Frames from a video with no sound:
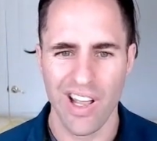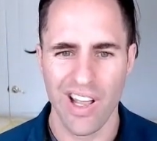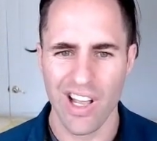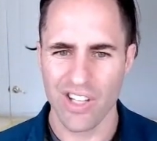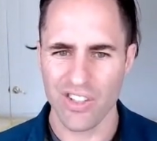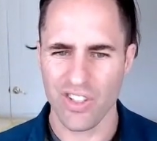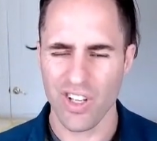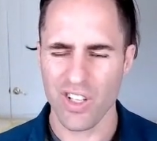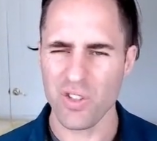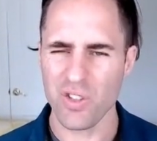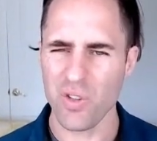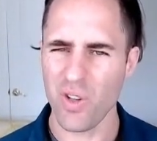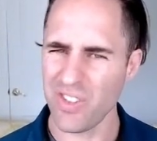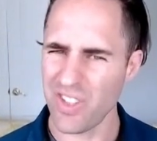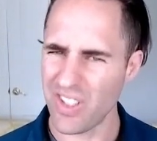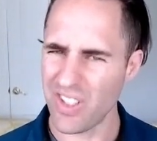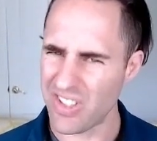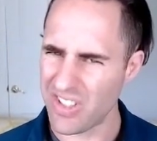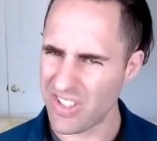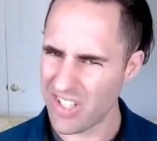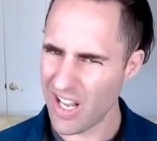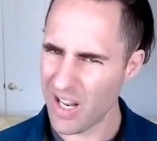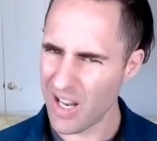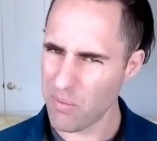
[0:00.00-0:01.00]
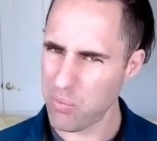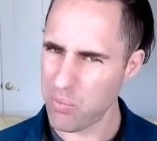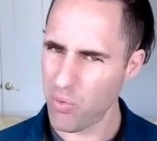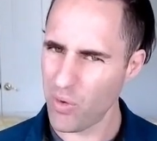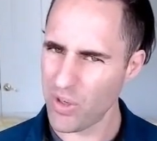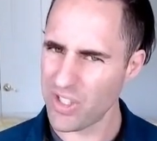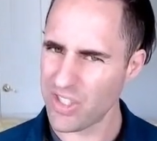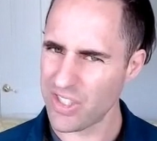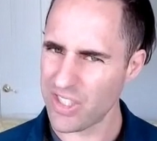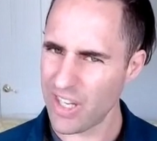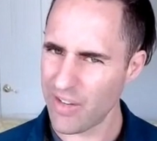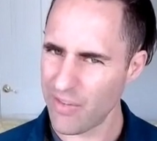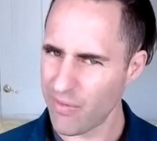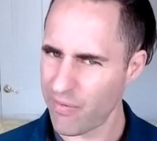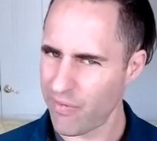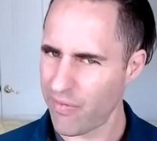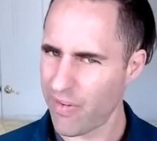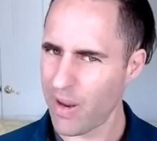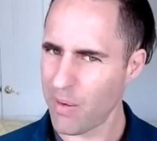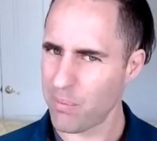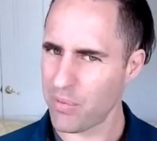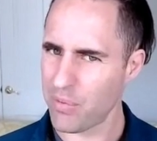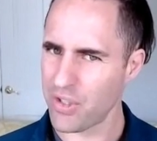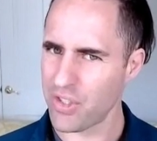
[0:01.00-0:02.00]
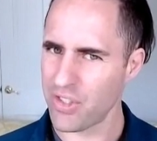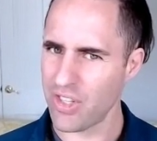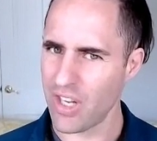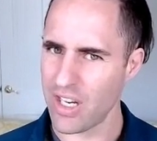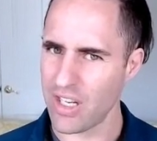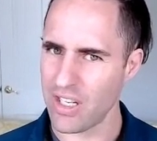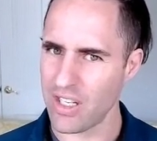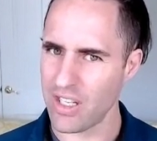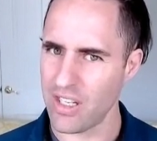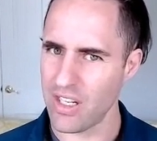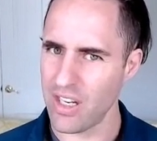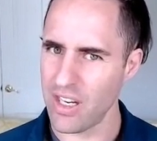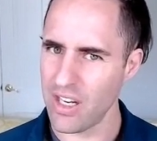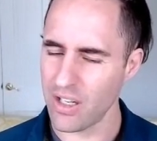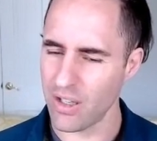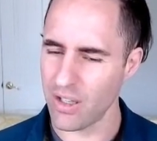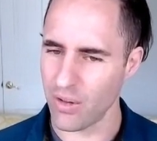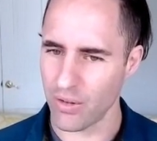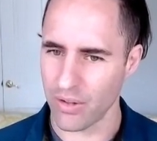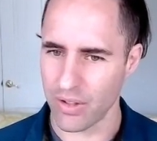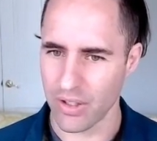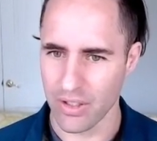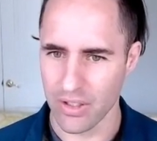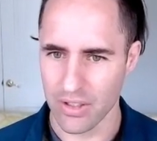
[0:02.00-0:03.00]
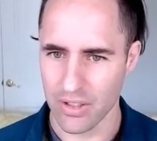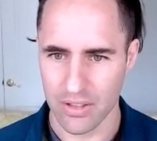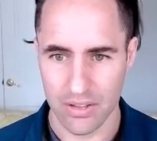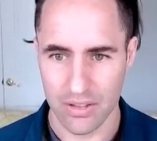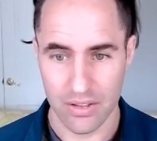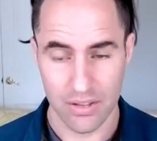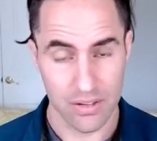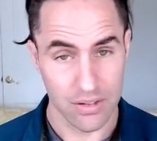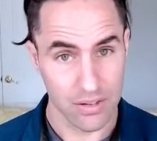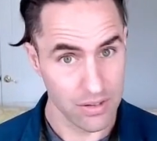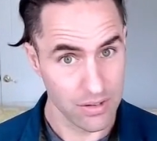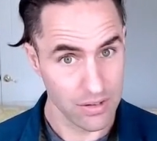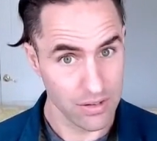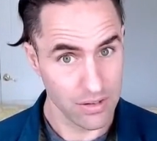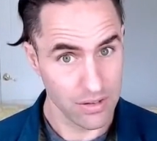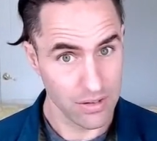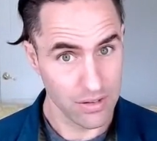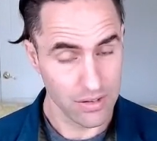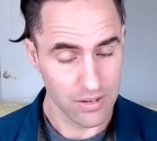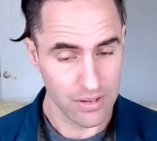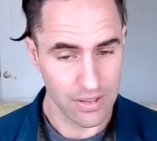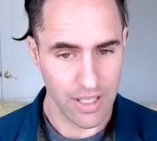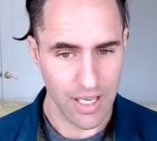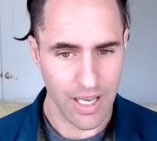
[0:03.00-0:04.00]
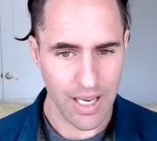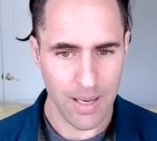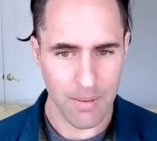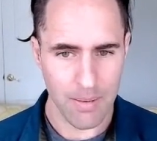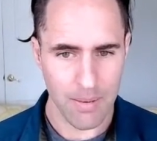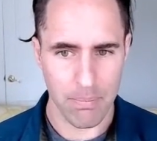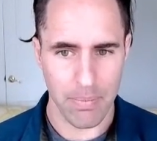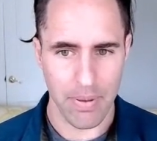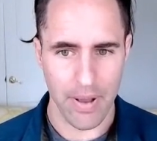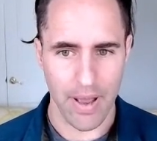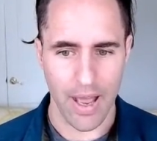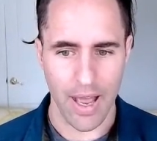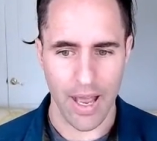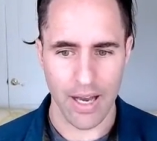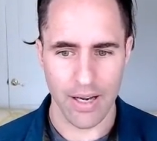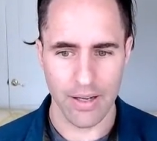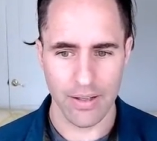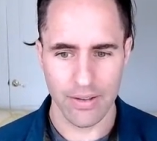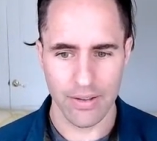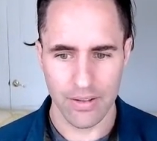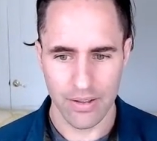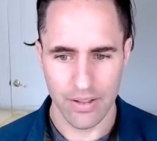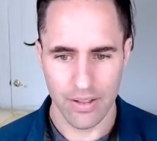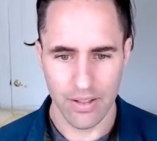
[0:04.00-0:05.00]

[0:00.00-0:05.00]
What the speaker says: It also has a 10.75% yield. That ain't bad.